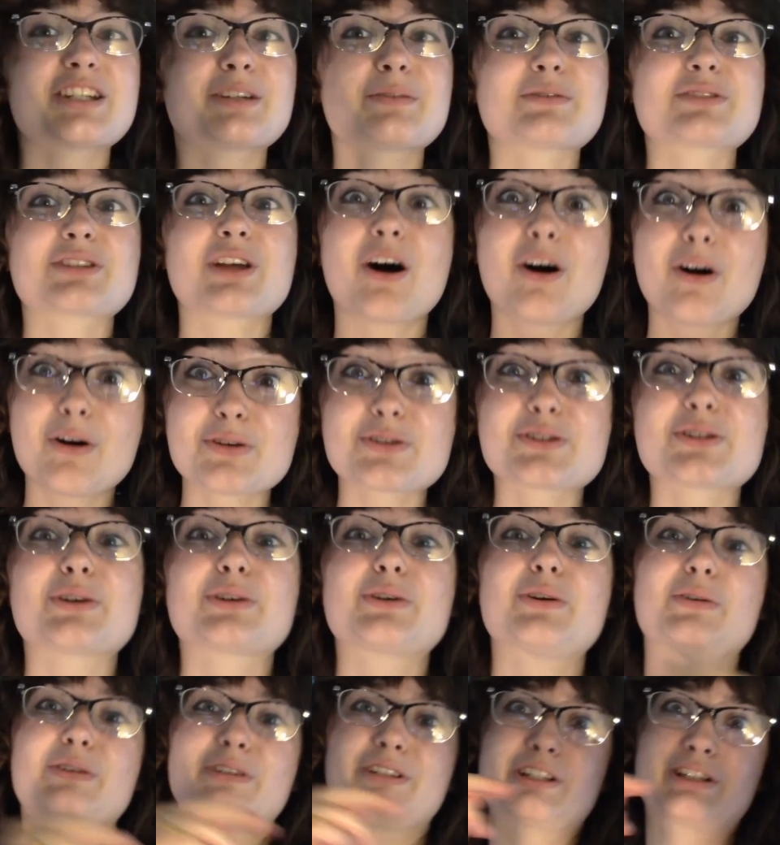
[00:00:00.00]
was also
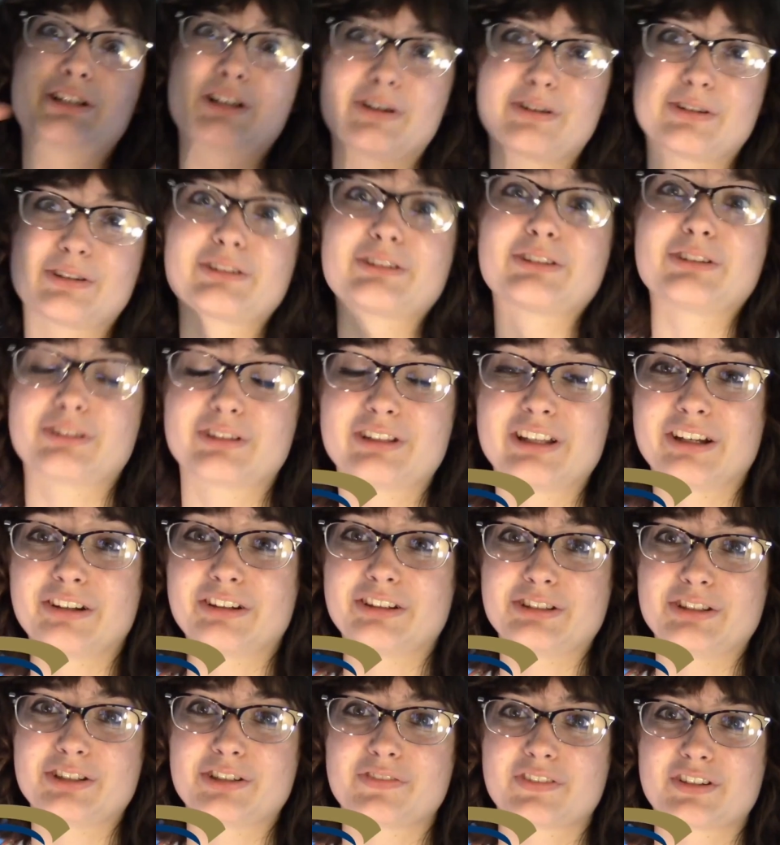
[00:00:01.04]
going to go to
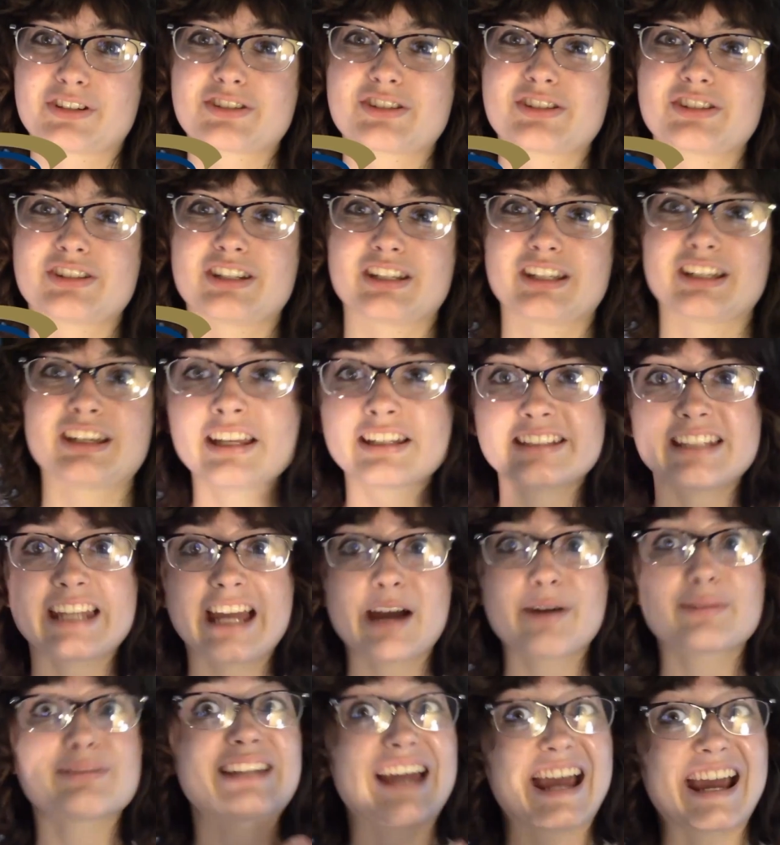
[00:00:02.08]
Clarion University.
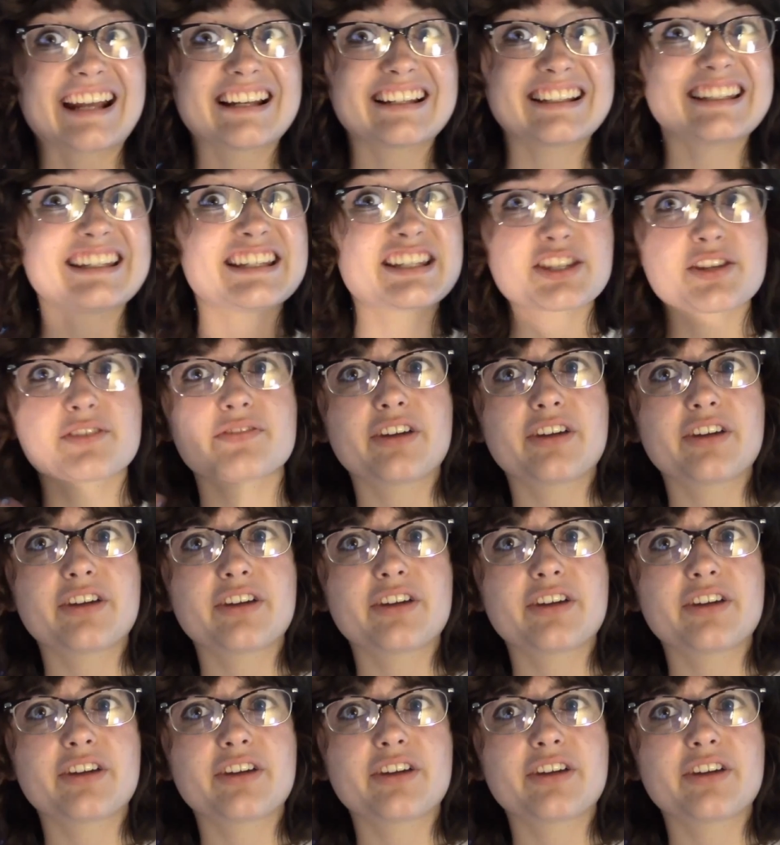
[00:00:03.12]
Now, Natalie is a